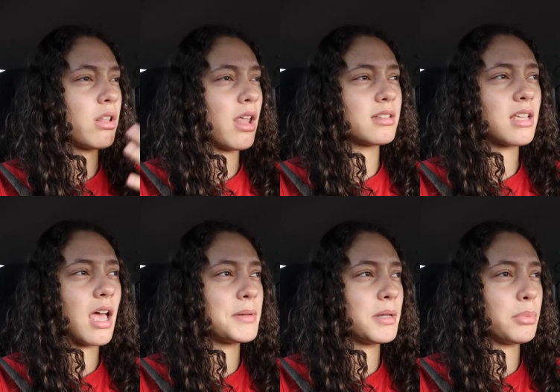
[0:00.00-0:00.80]
a lot of
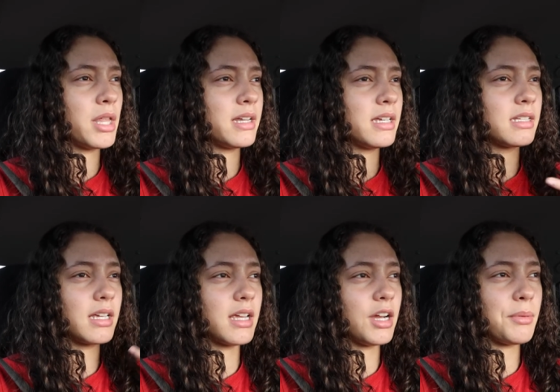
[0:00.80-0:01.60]
time into planning it and
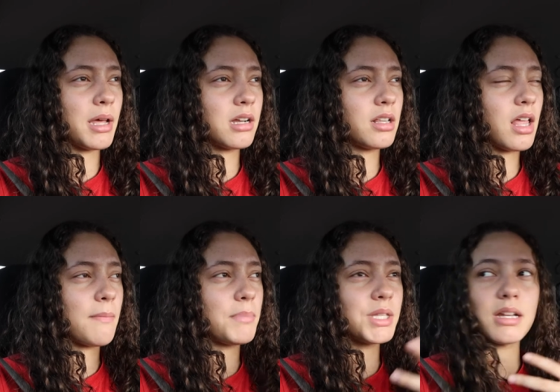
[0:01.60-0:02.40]
like cared about it a
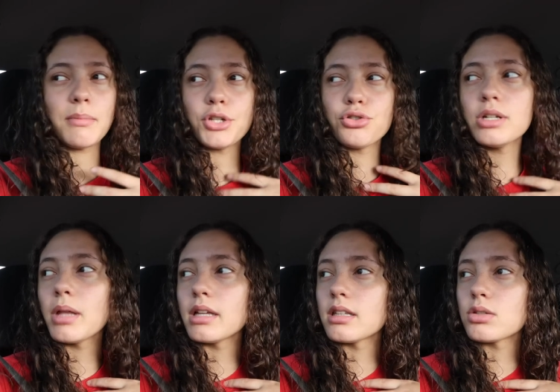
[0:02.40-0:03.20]
lot but then in my dream
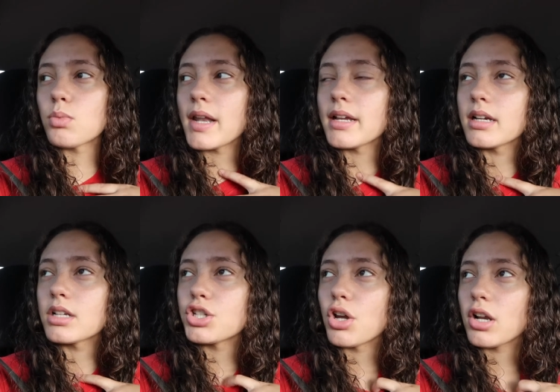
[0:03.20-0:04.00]
like this wedding
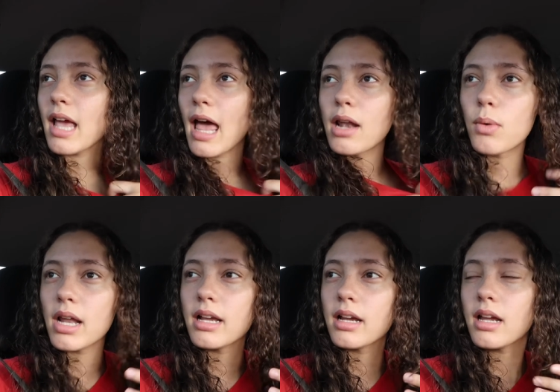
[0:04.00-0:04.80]
because she already had a
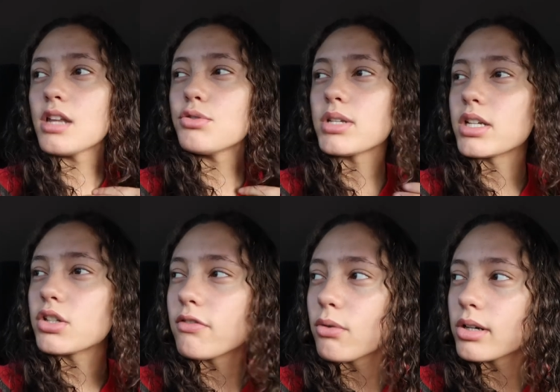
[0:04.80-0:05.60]
wedding and she was like
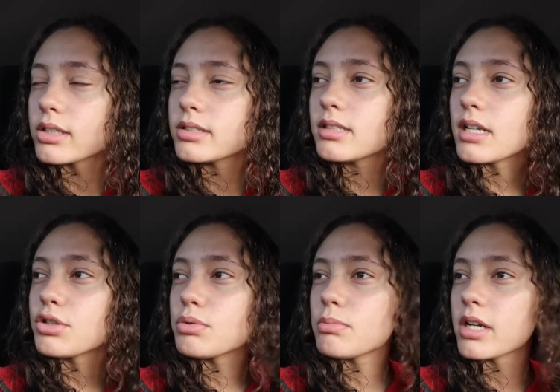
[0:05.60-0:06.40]
divorced
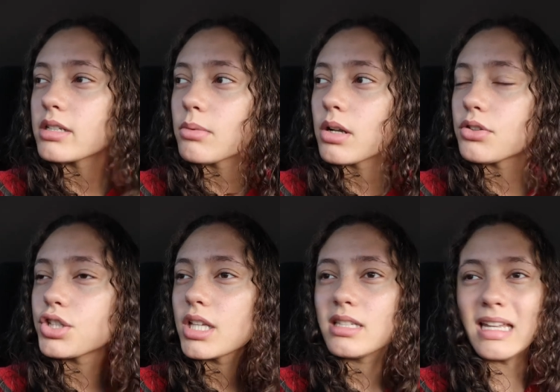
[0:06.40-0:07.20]
and she was marrying someone else
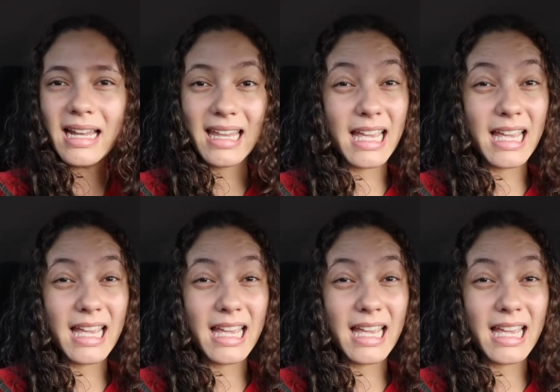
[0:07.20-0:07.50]
she like didn't